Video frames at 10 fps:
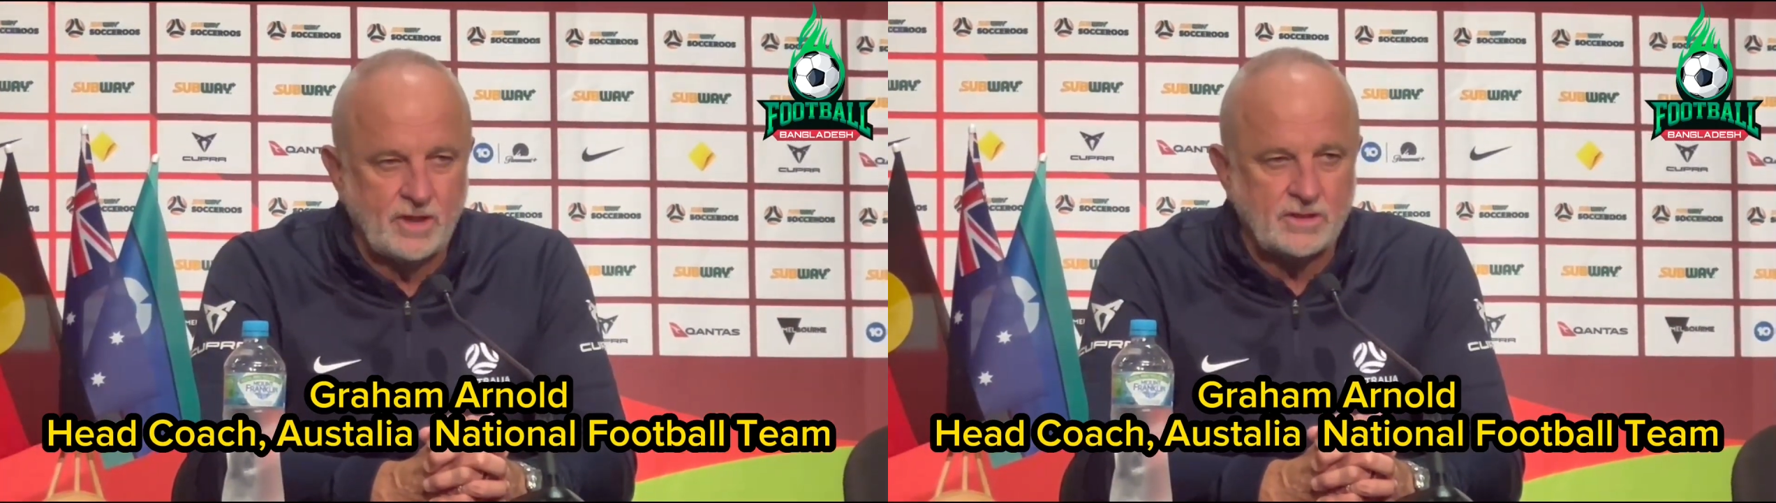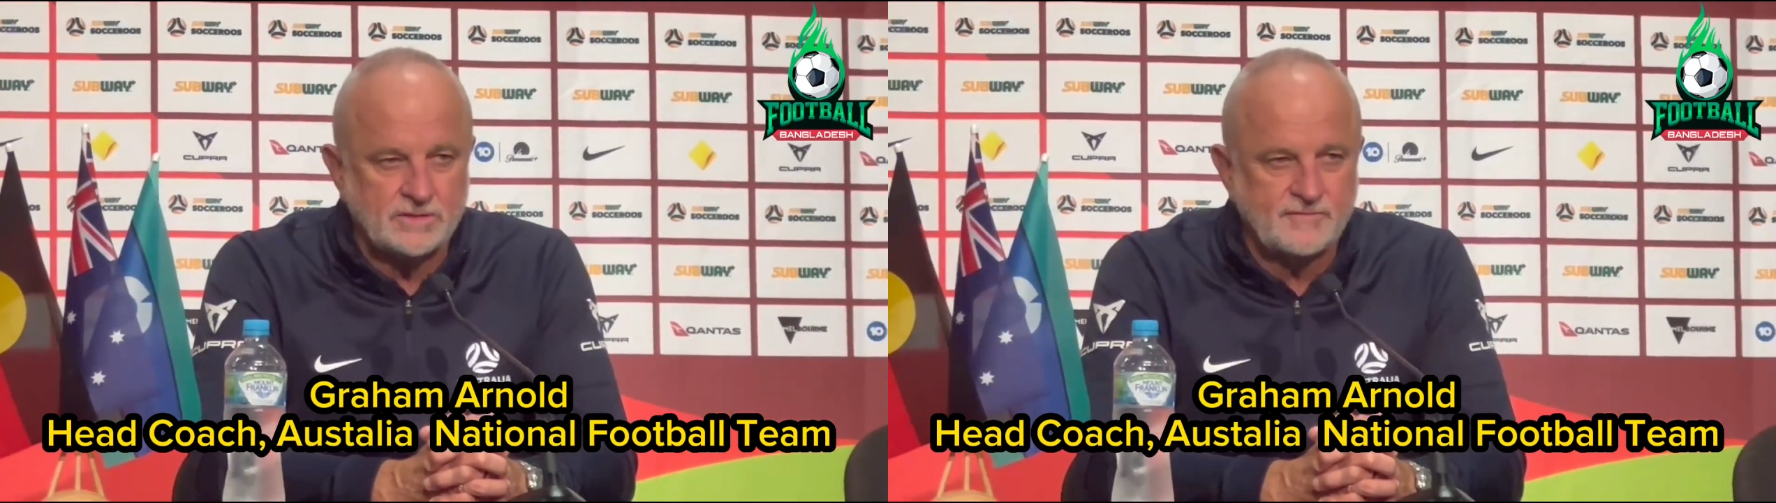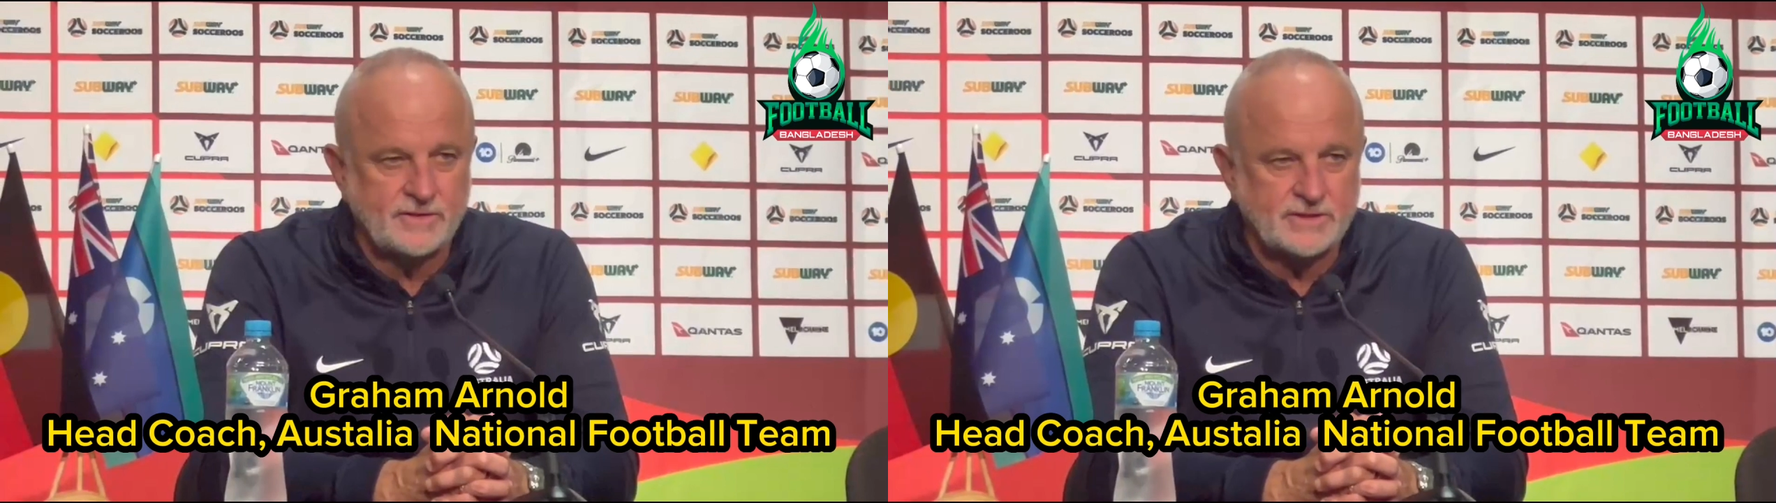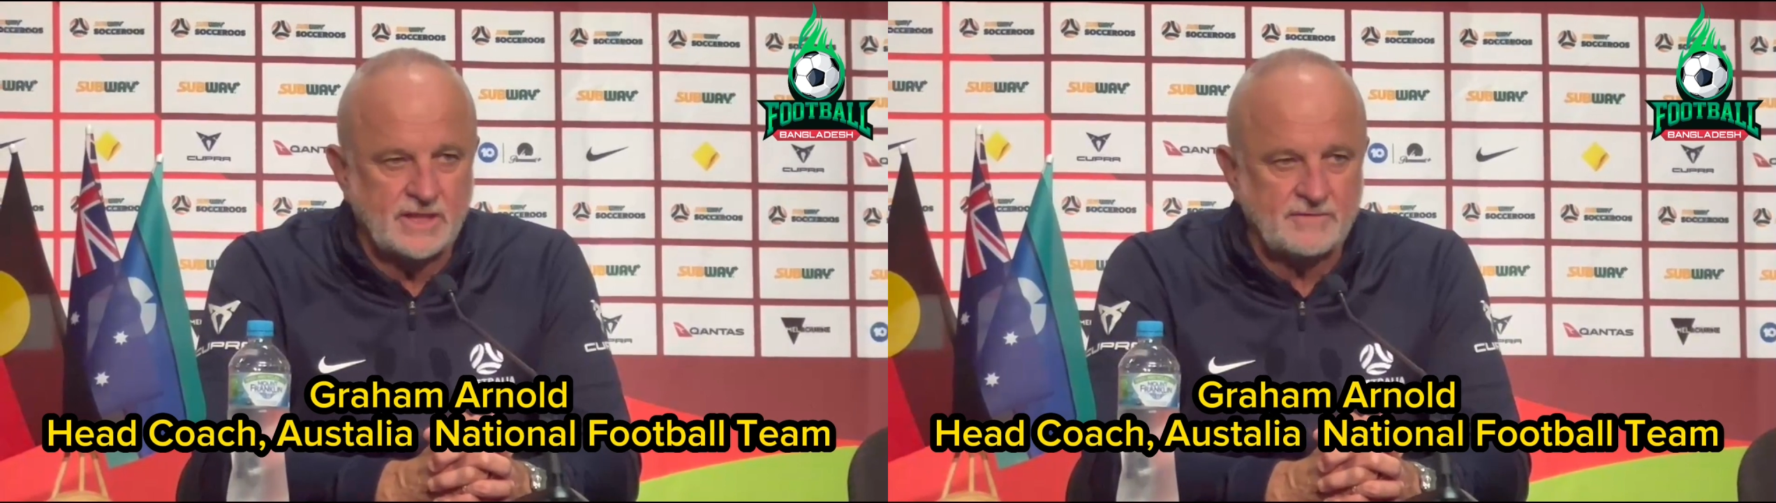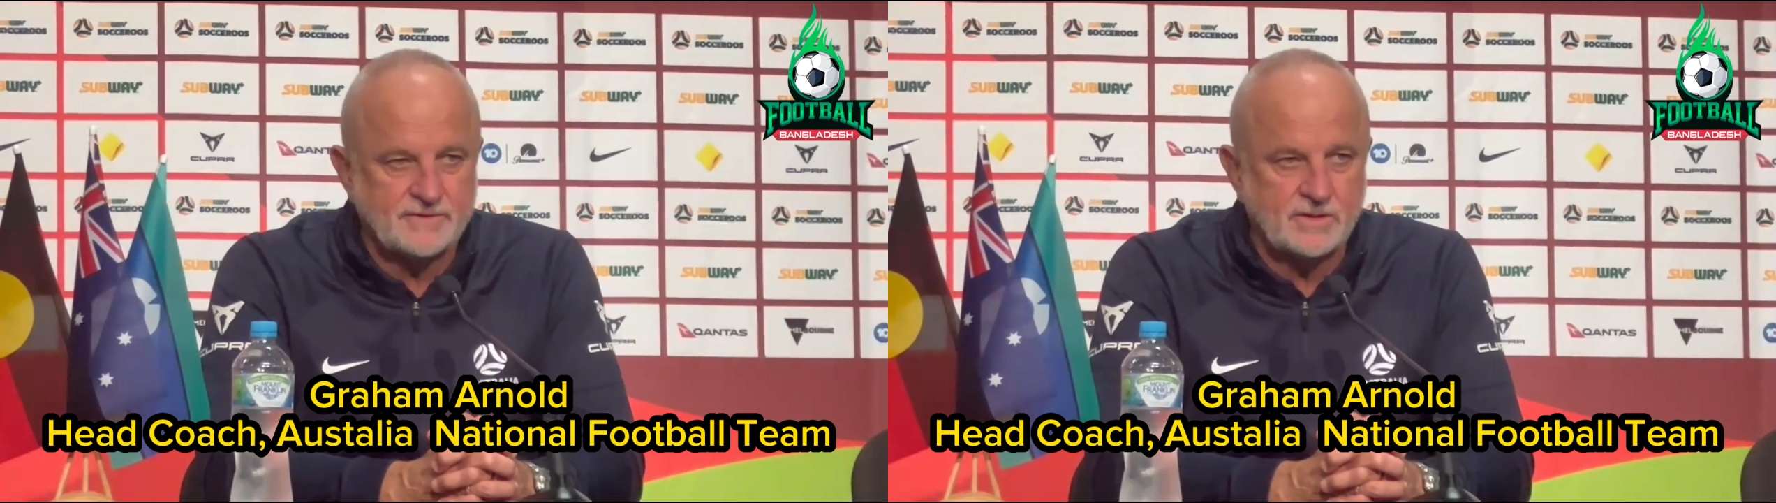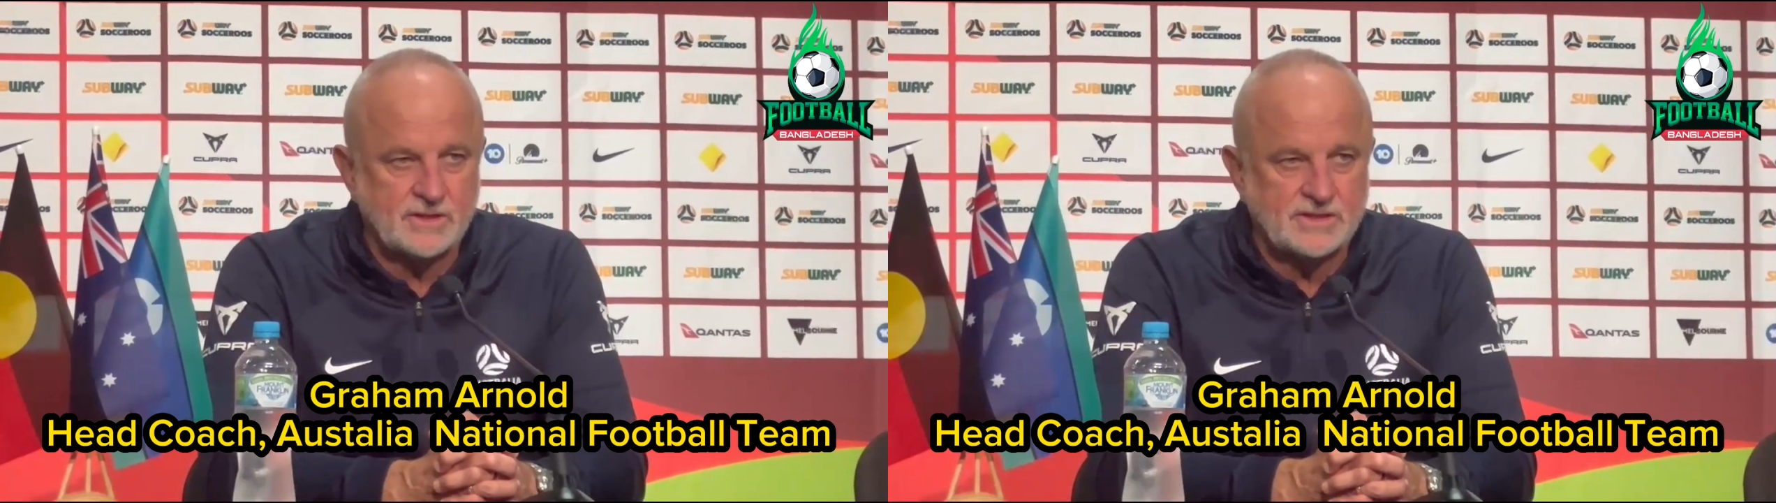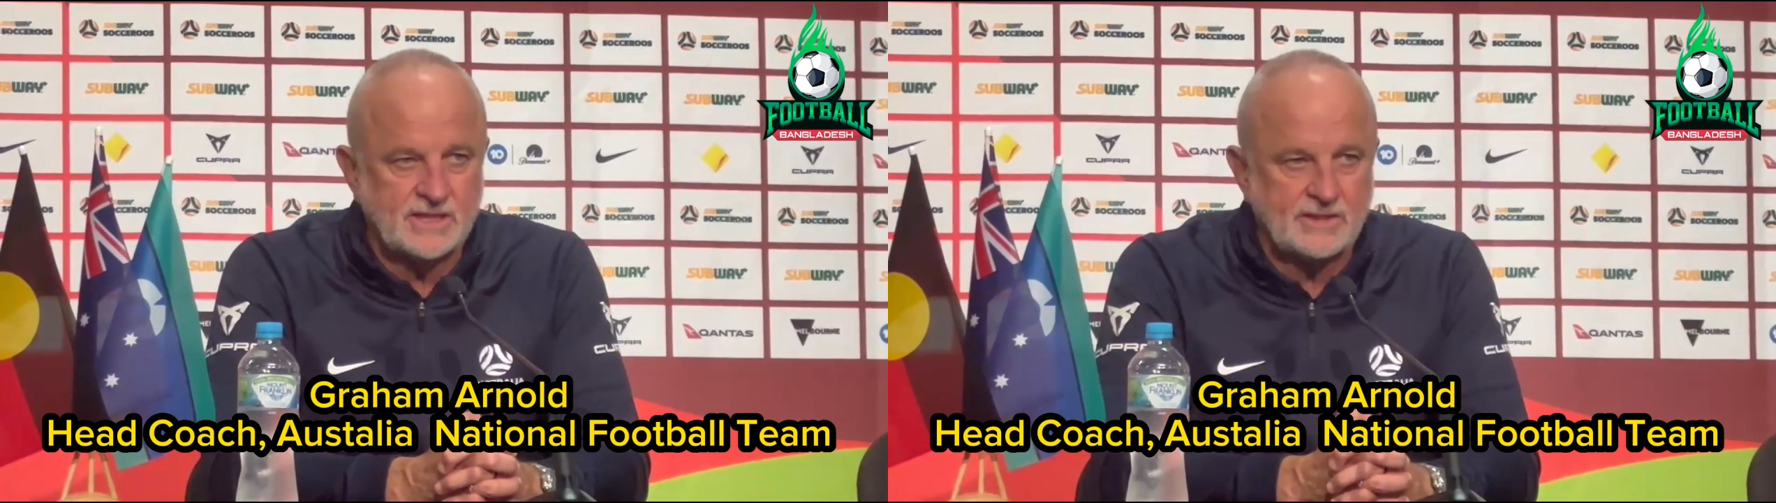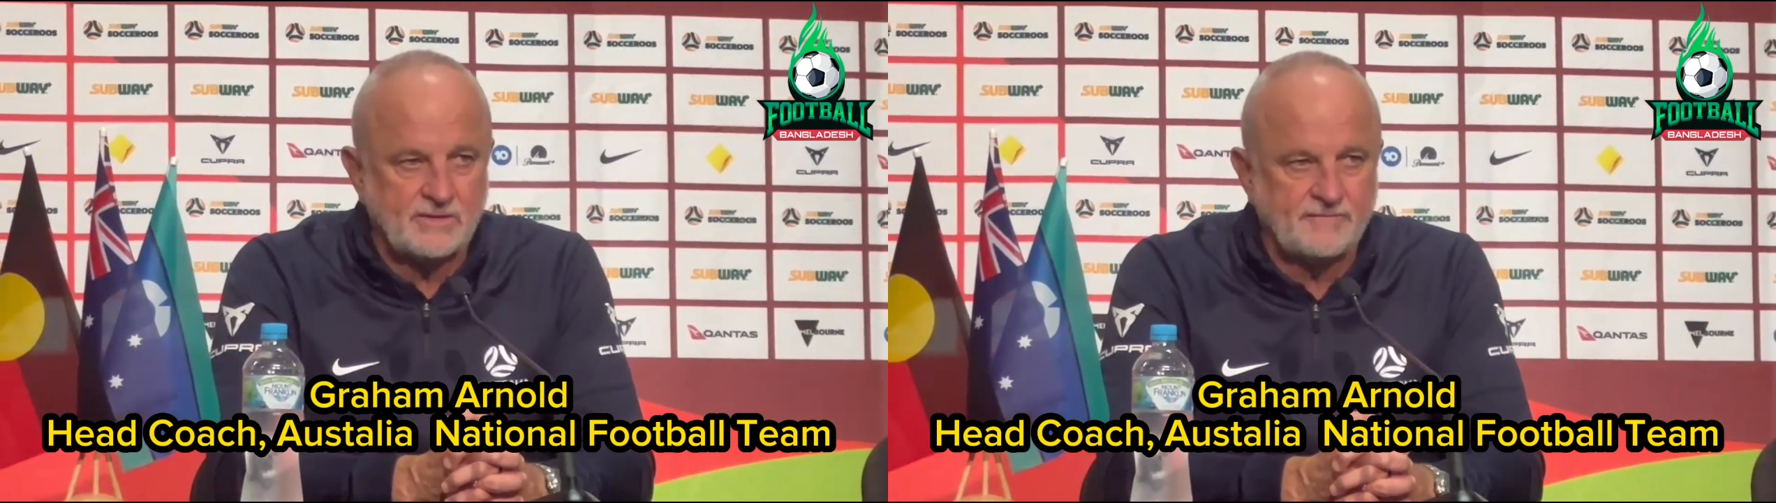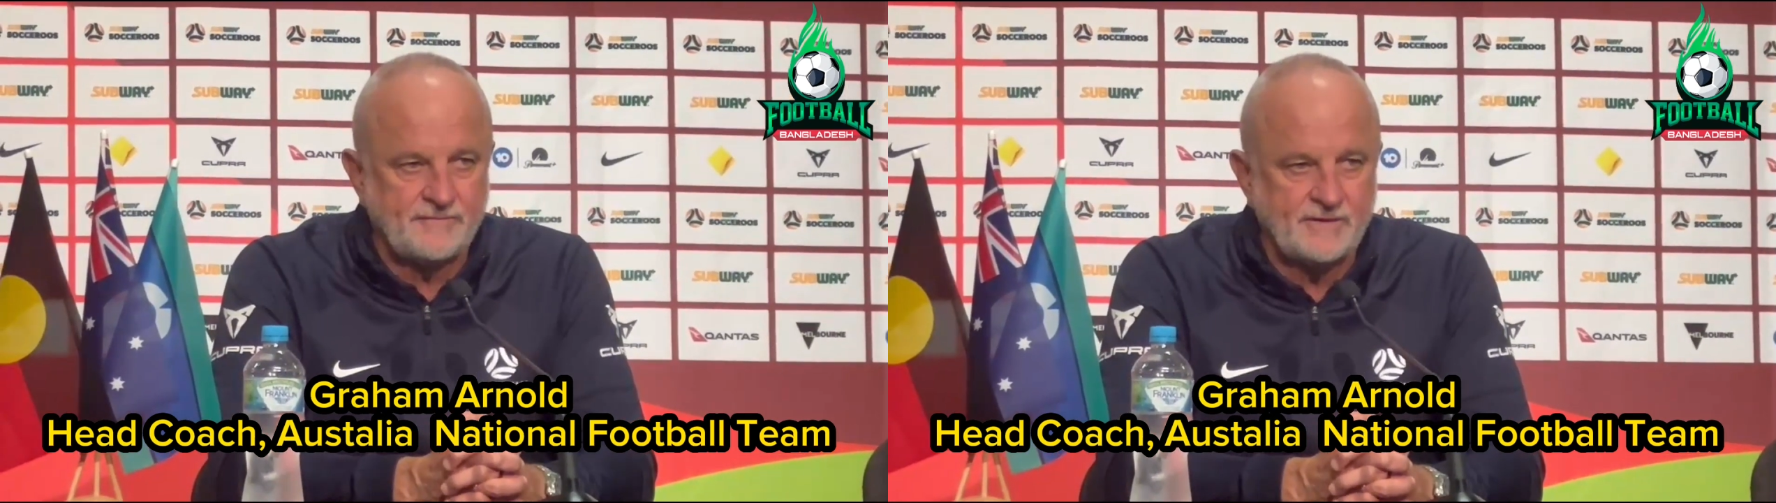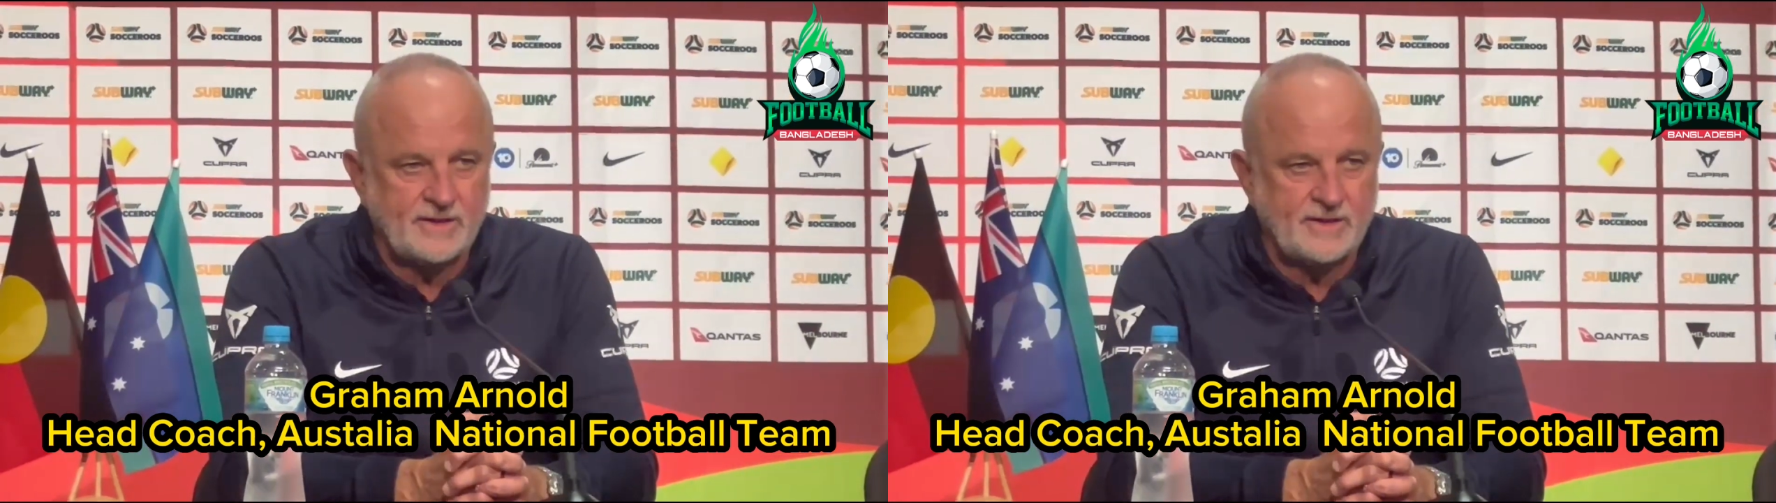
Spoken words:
goals first half, so I could take off